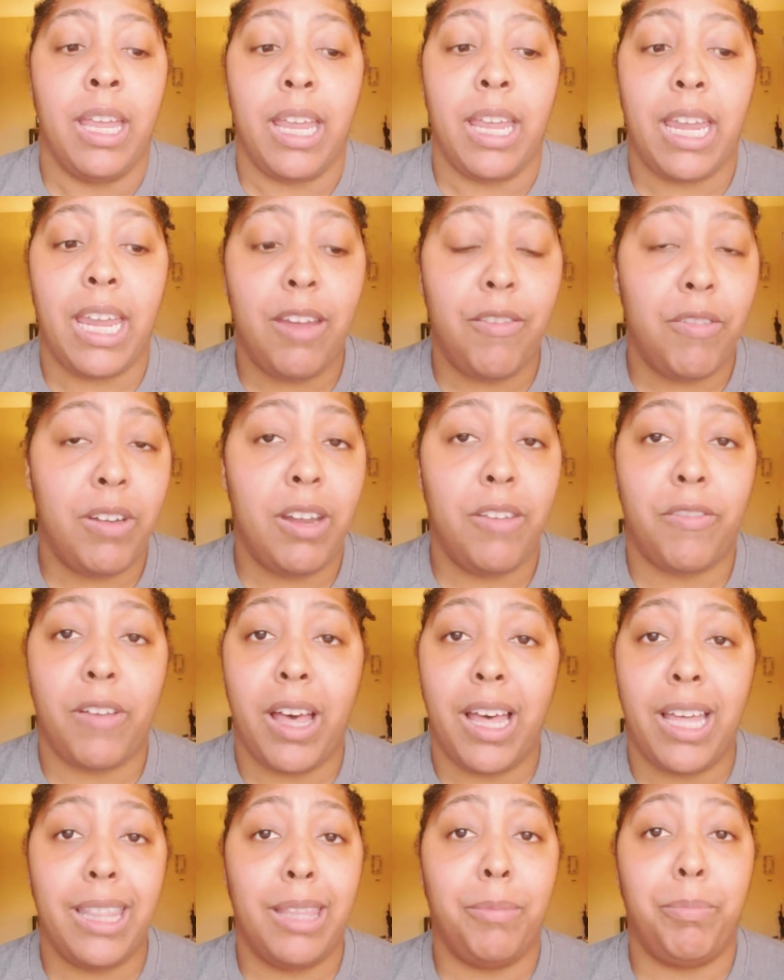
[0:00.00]
even if
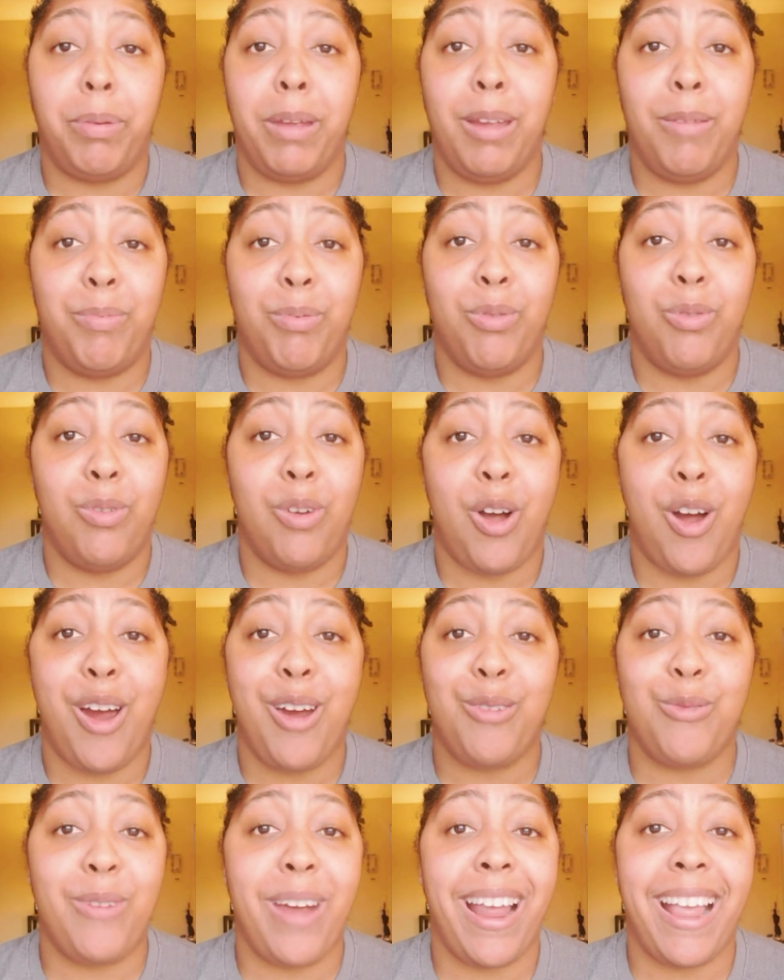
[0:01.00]
other people
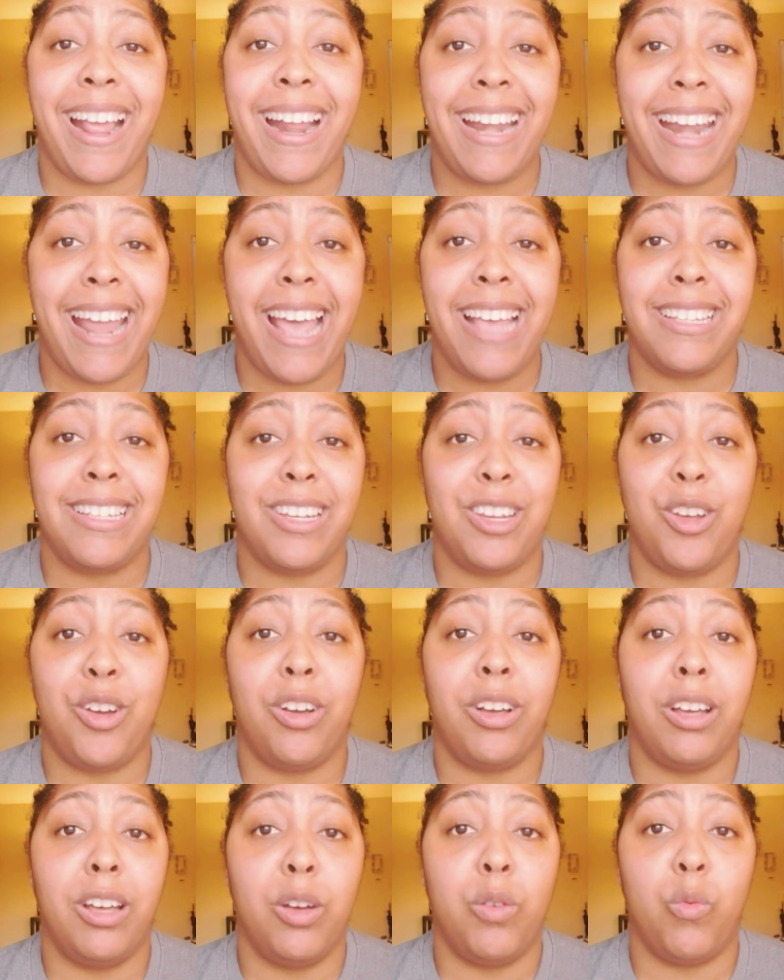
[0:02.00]
aren't recognizing your
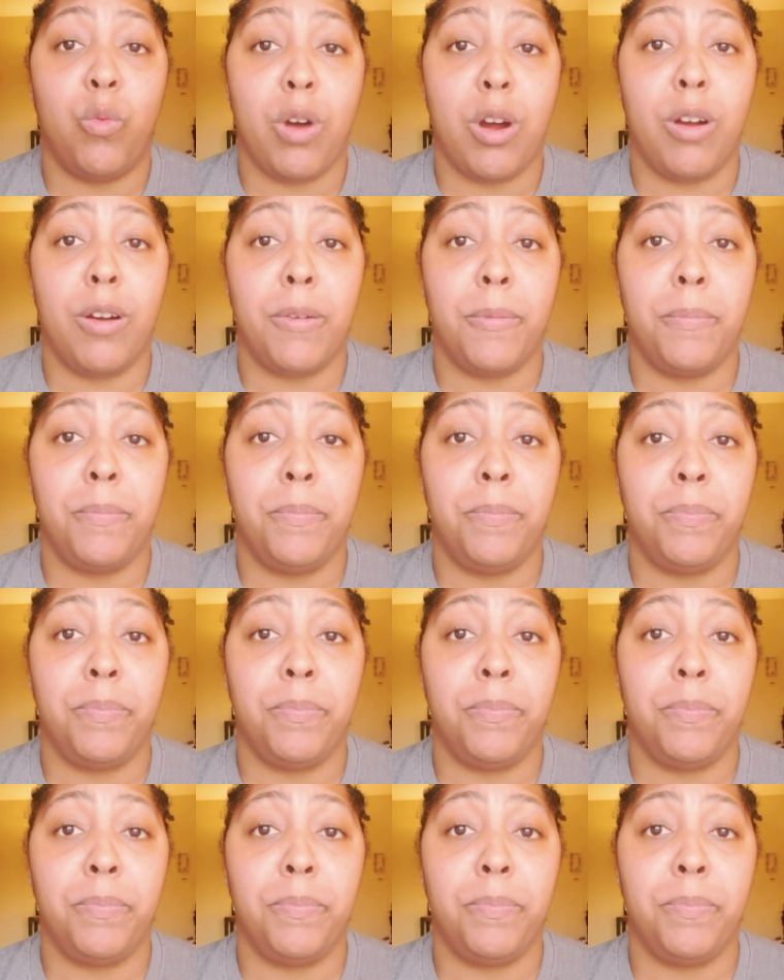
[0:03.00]
good work,